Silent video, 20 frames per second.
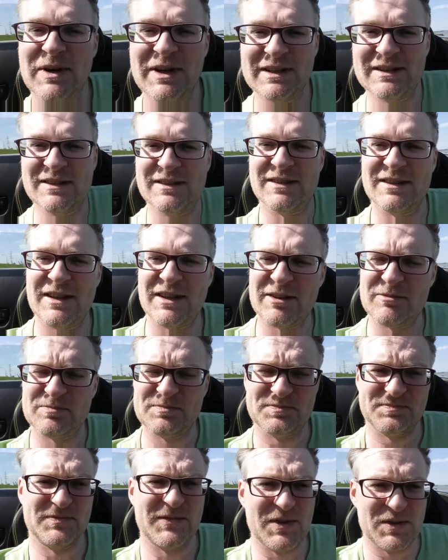but no,
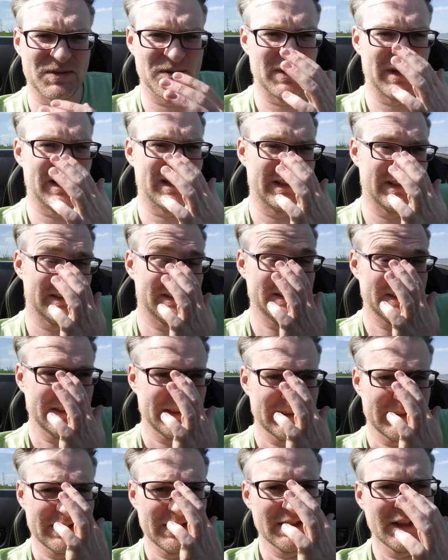well.
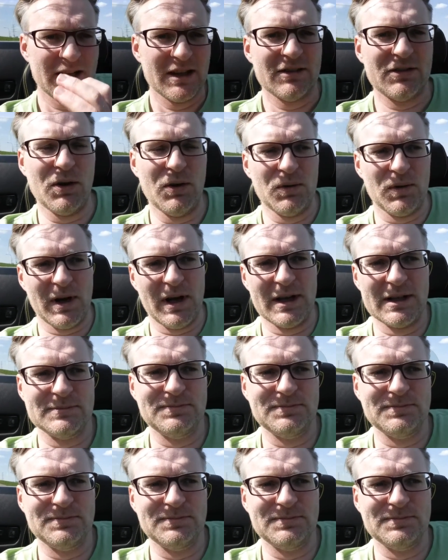So,